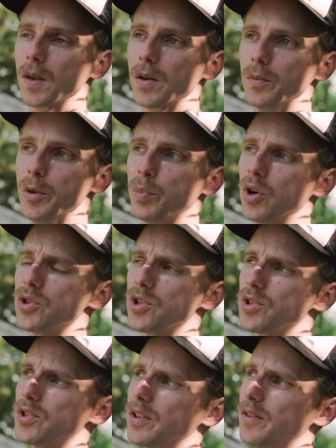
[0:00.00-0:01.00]
We
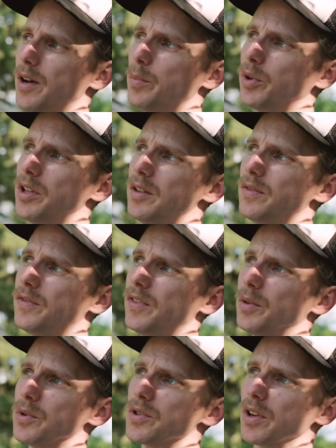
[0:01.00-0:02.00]
purchased it, I believe
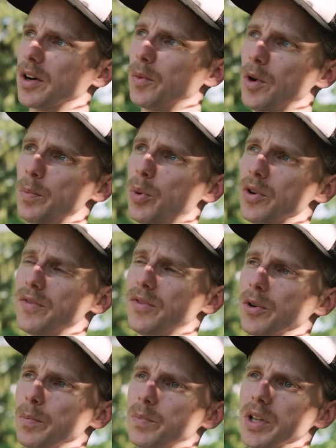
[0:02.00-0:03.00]
it was like a
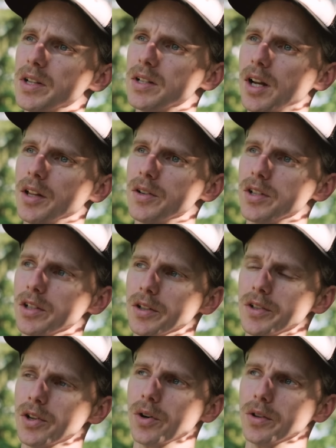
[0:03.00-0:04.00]
$1.4 billion deal
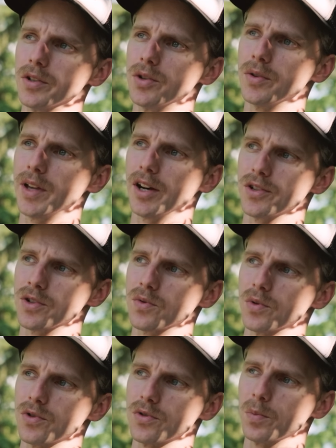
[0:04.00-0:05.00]
in the early 2000s,
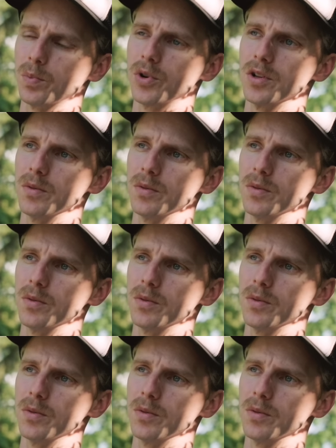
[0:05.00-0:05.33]
which is a pretty